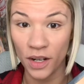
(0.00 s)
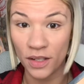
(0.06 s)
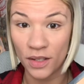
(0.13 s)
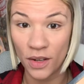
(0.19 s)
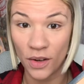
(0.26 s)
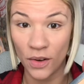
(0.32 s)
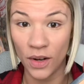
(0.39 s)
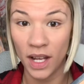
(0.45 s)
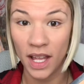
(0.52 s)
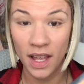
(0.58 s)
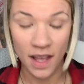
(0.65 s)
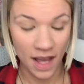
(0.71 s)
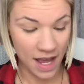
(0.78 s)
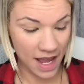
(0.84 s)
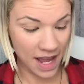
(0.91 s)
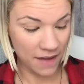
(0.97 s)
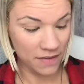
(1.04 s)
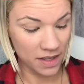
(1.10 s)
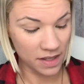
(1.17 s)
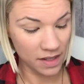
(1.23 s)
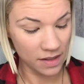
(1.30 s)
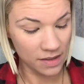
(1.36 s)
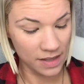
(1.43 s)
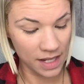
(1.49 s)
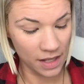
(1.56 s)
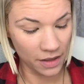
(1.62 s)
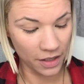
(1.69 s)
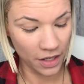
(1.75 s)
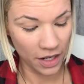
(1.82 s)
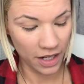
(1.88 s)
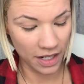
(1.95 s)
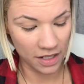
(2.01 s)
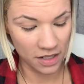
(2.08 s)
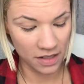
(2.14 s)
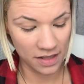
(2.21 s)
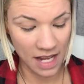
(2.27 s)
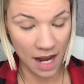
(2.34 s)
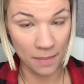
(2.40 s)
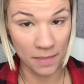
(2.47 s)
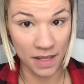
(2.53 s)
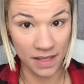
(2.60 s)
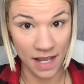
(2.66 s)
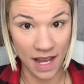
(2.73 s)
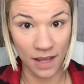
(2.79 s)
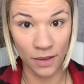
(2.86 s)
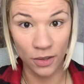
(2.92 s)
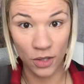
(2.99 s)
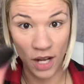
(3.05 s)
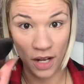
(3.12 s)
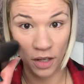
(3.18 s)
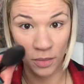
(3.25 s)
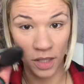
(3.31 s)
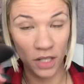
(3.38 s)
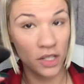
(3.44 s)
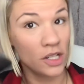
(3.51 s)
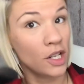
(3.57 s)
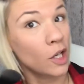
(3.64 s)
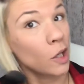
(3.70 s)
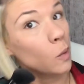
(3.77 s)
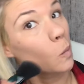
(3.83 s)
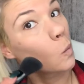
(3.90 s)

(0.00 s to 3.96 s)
So I have this concealer and I just tap this angled shadow brush in here.